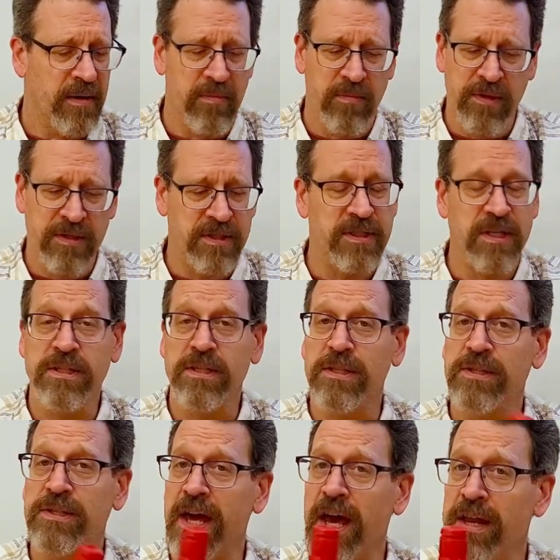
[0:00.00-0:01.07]
This is just the
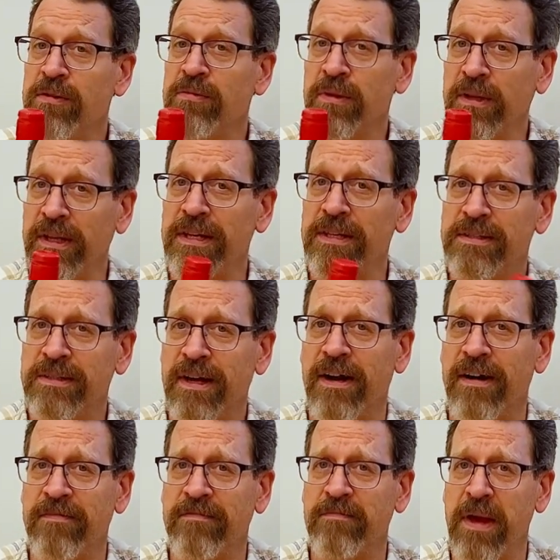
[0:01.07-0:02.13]
standard release
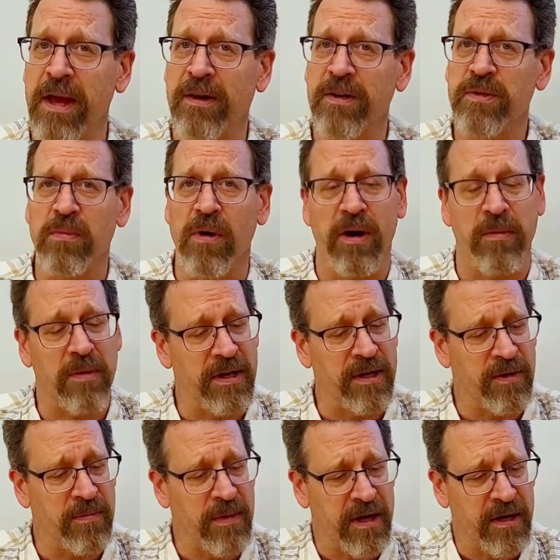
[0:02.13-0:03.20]
of Maker's Mark. But,
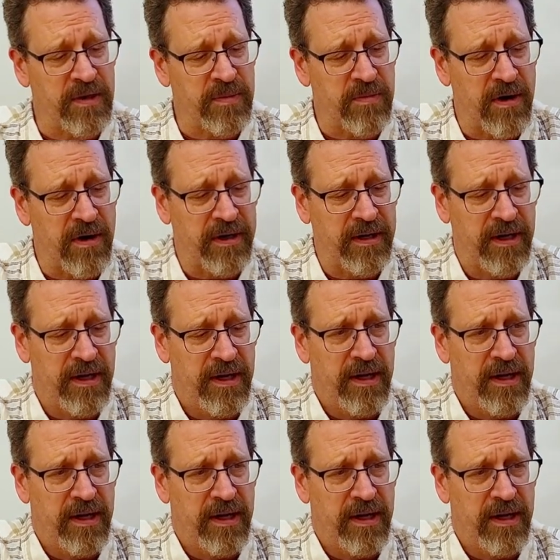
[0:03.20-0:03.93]
you know, Maker's Mark,